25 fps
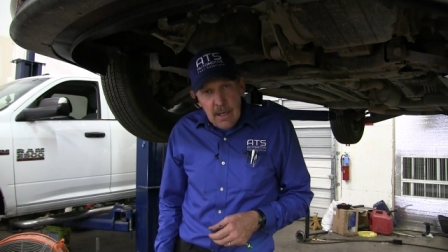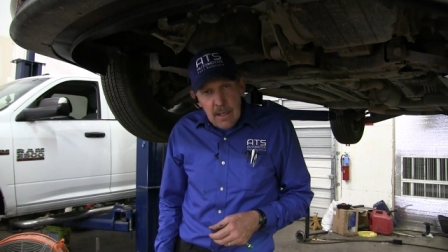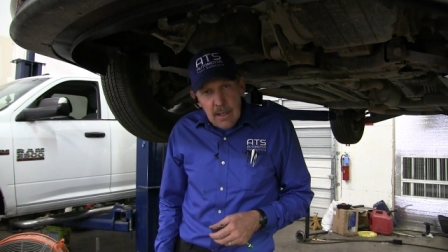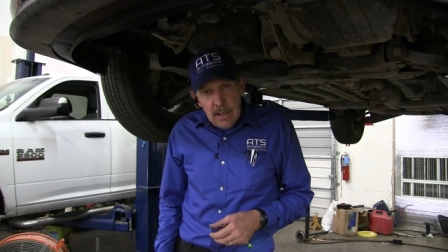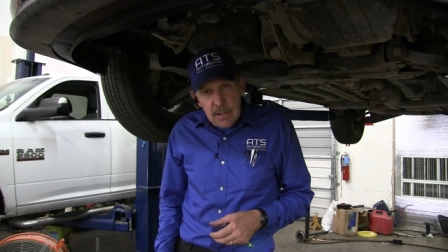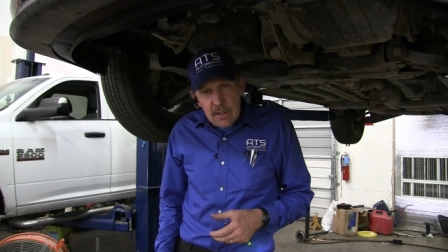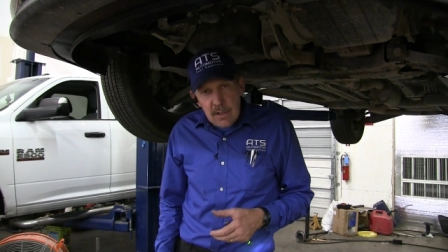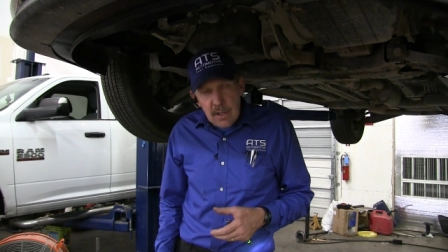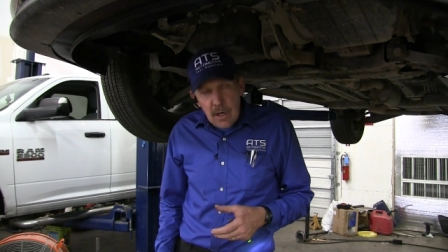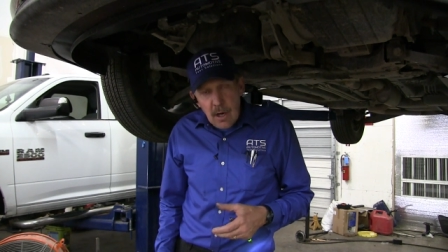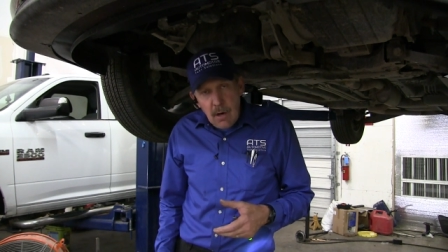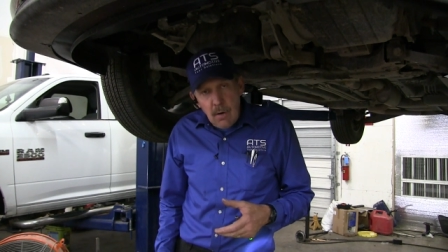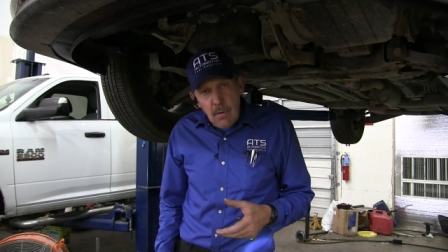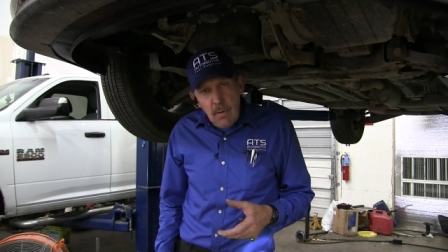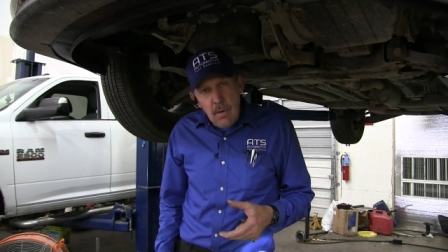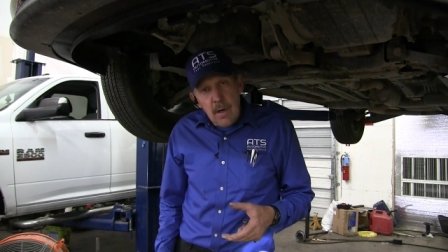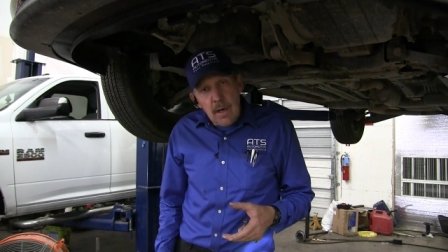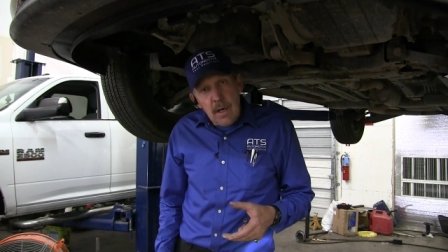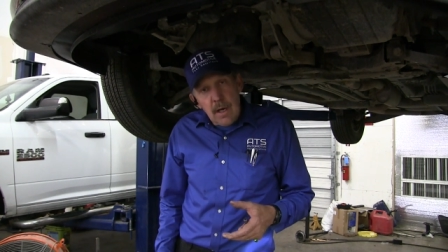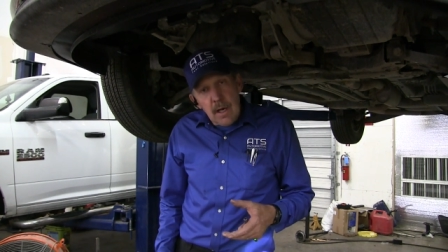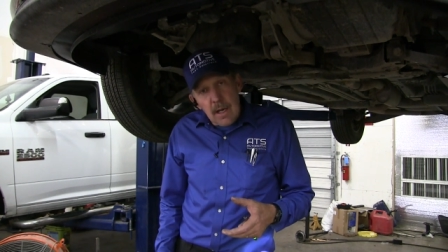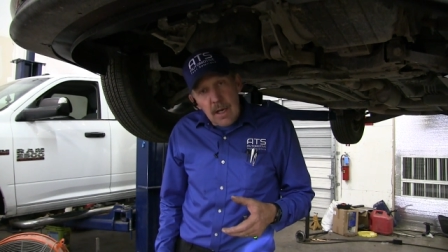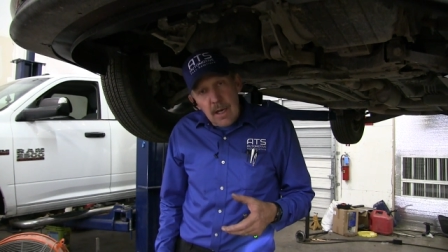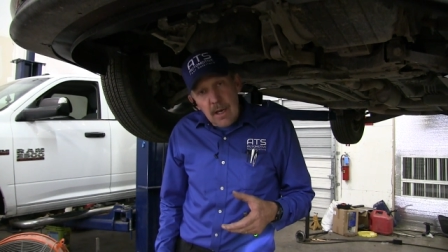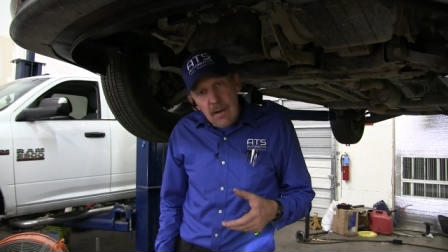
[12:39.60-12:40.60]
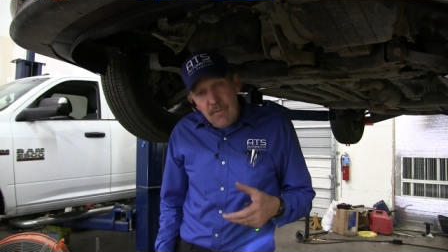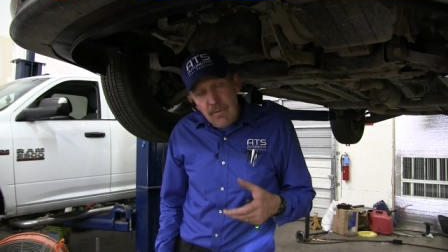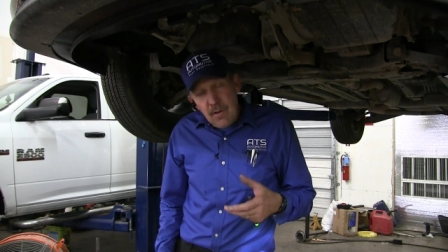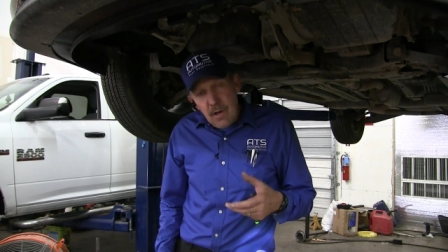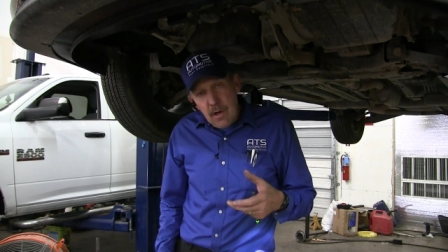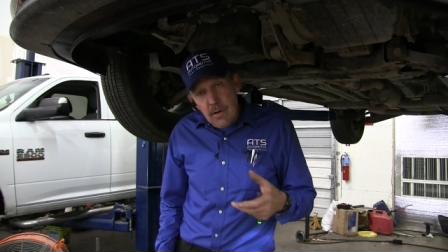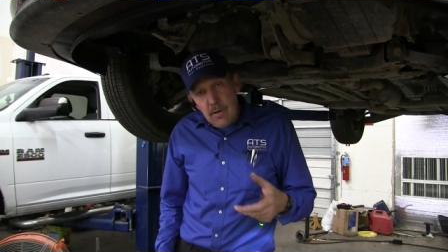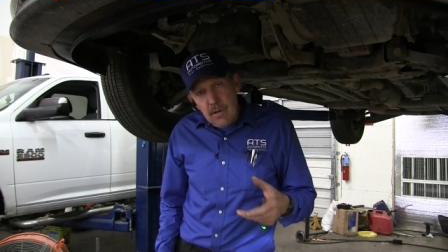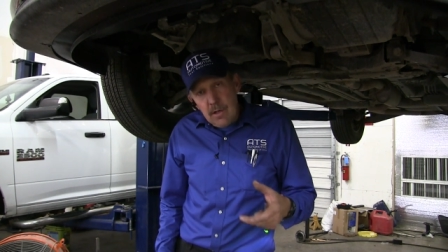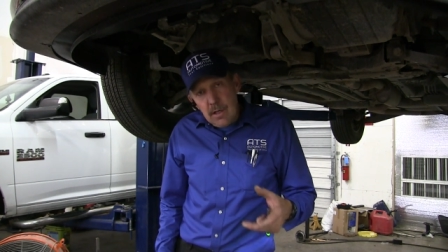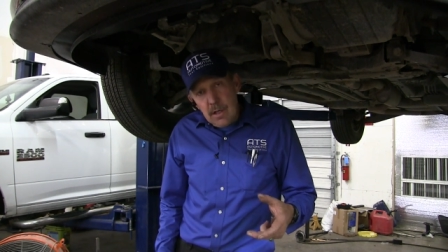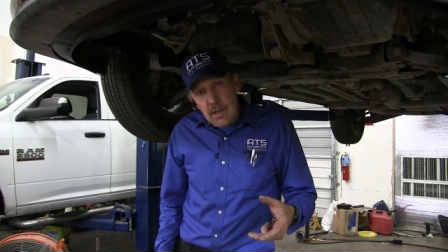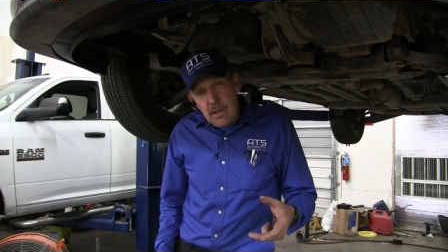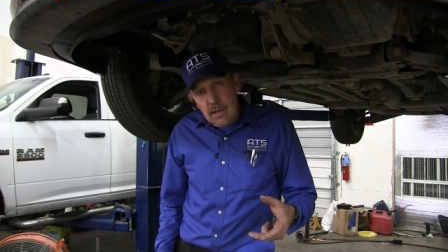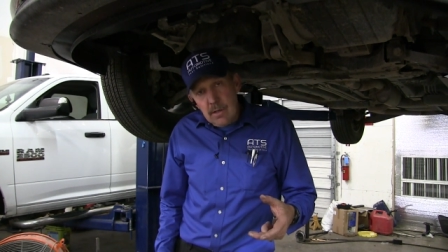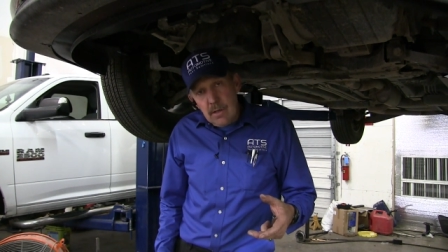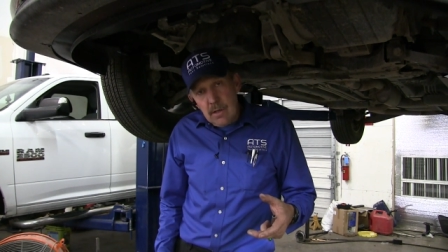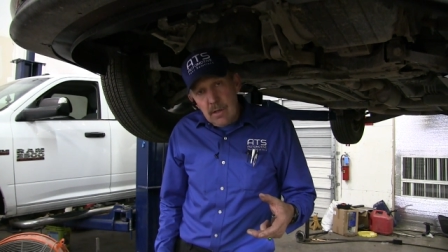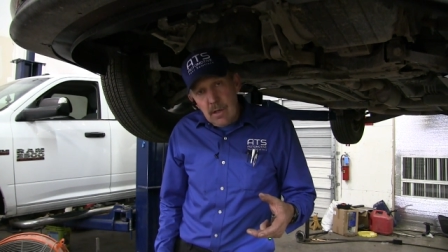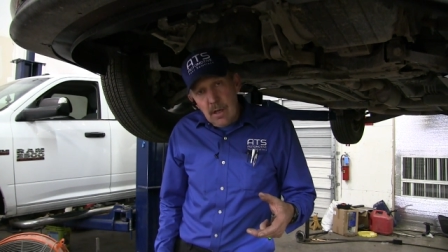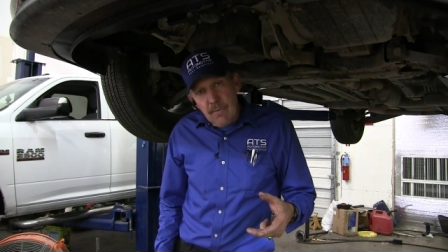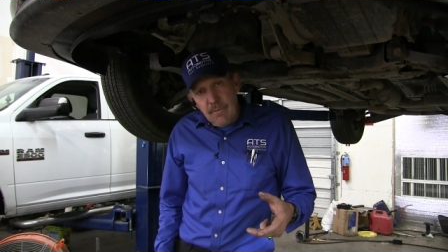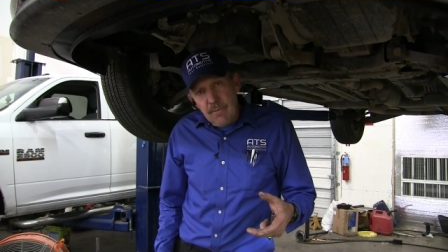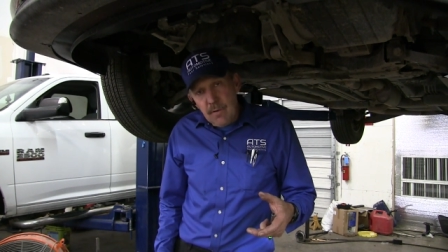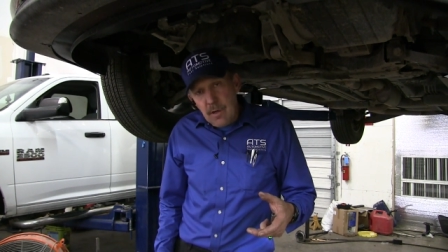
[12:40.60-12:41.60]
So if you, you,
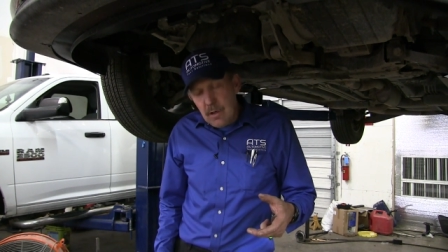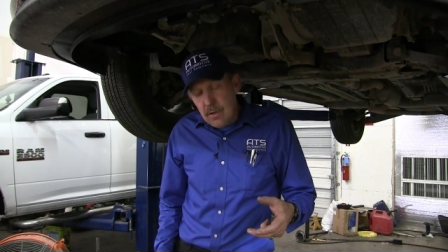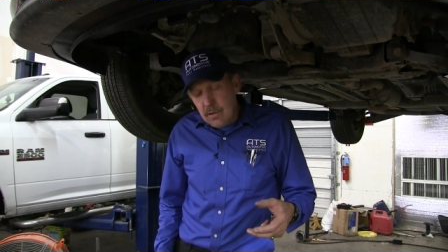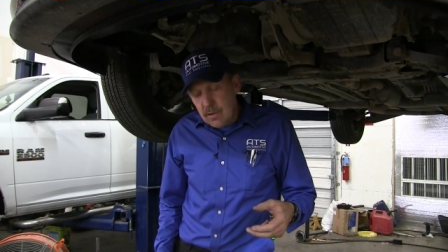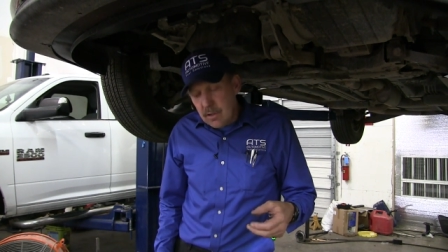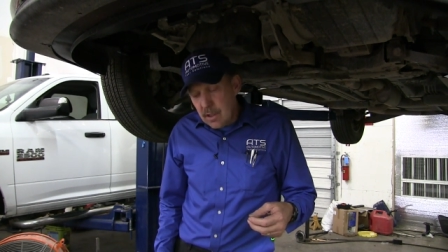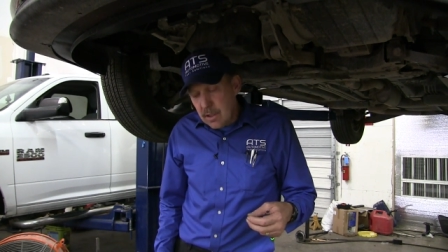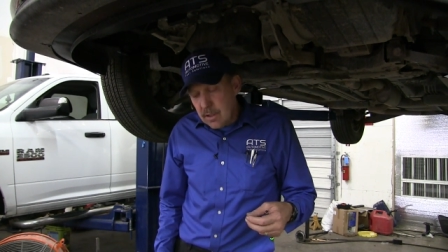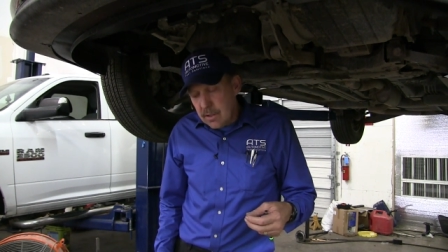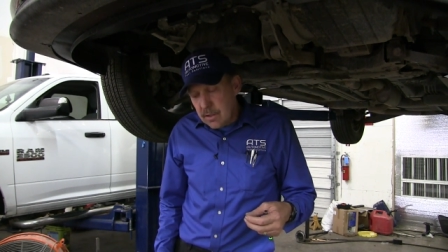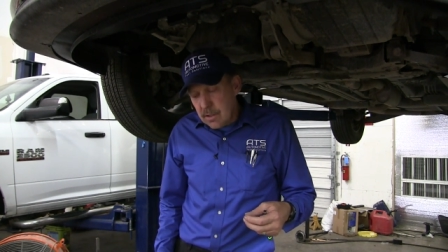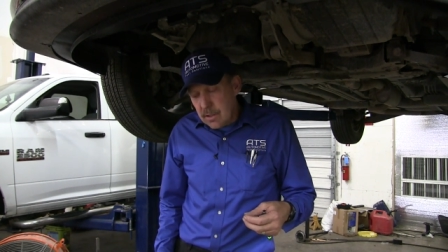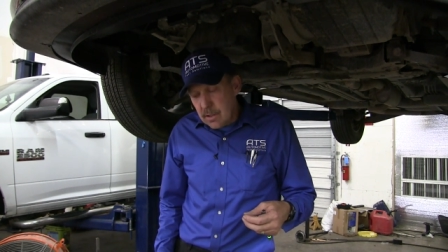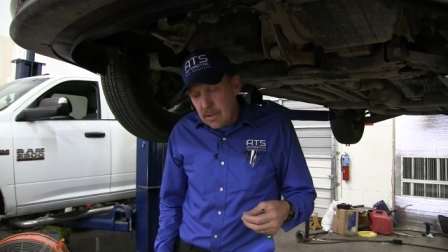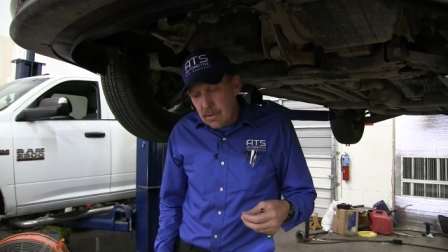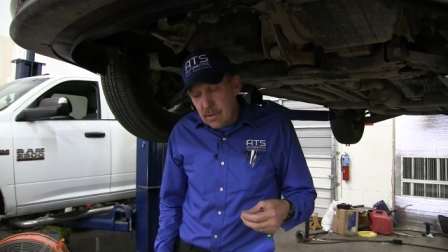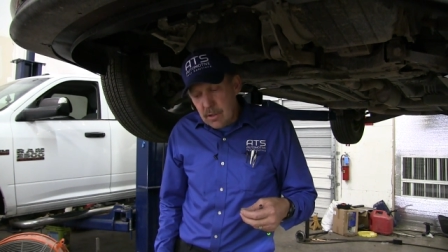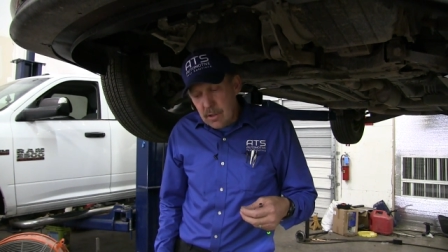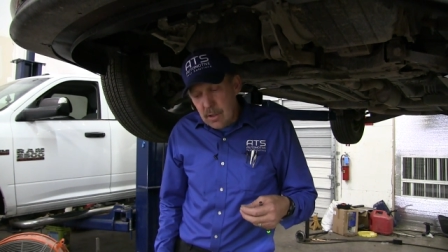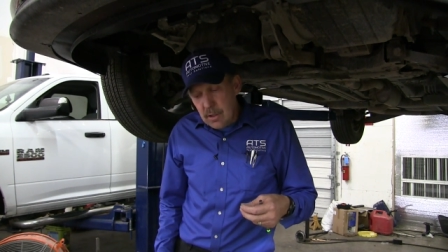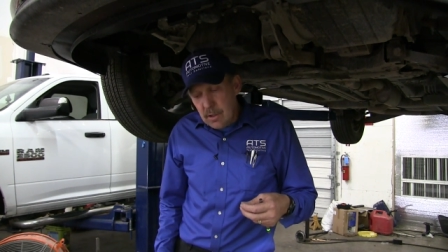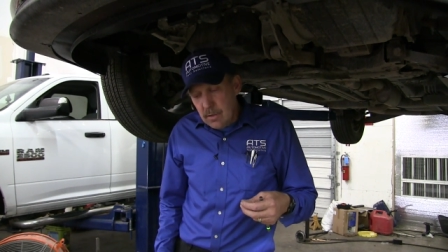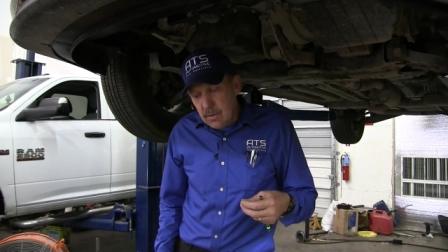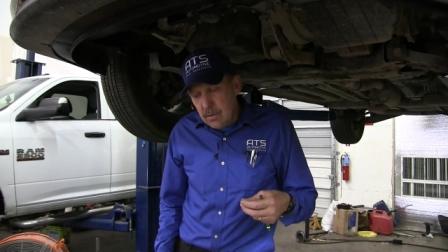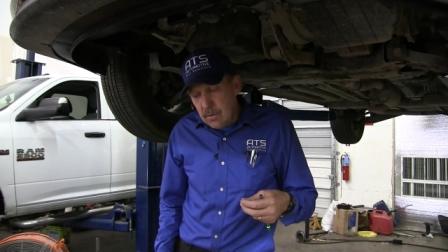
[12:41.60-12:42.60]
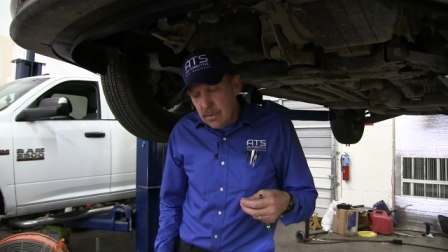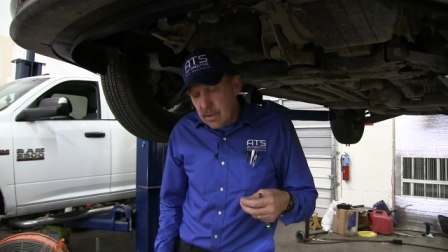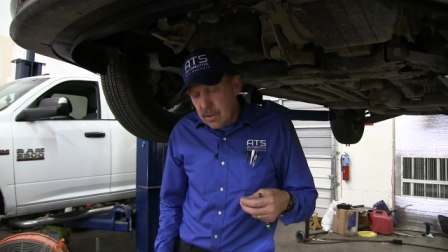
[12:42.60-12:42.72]
if you just do